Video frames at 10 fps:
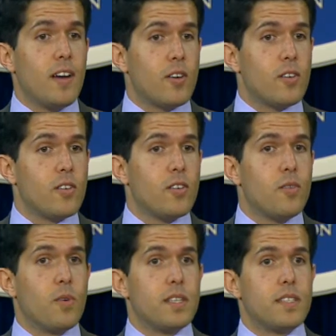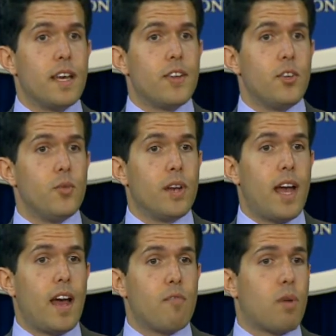heard, was that you would
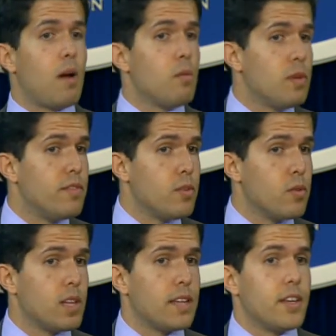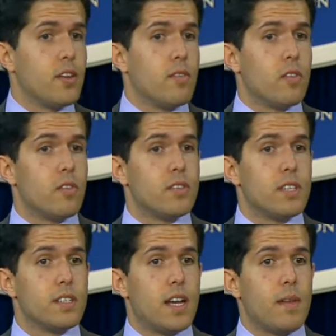have probably fewer Latino voters
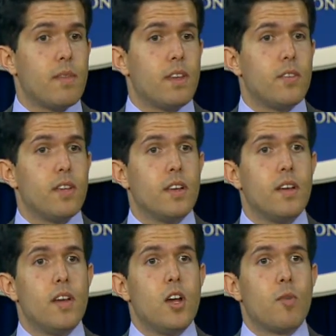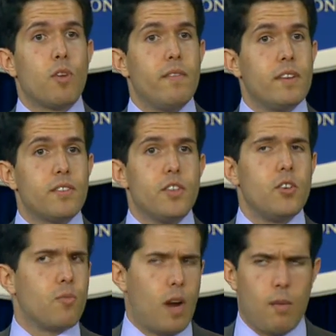this time than you did previously.
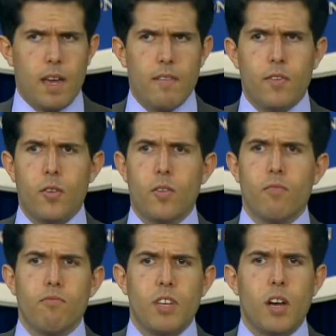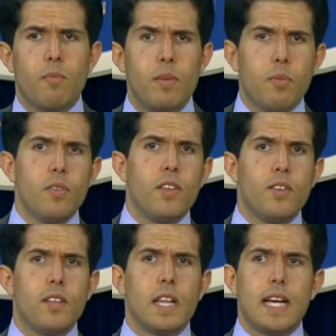You'd probably have fewer young people than you
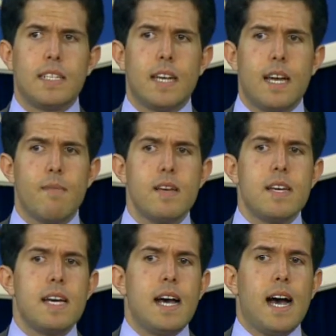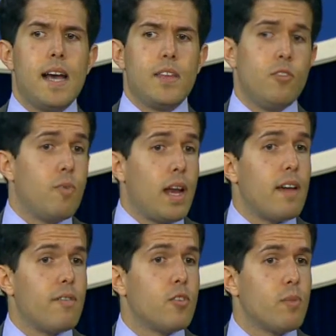did last time. You might
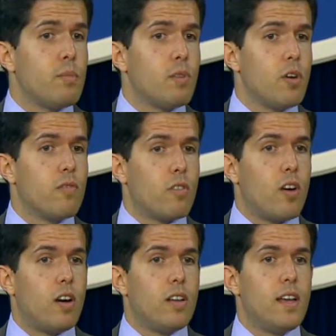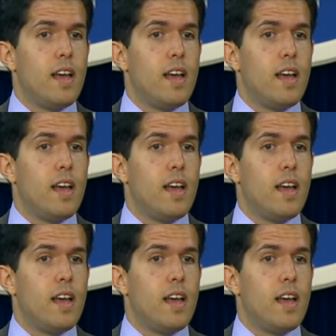have fewer people overall.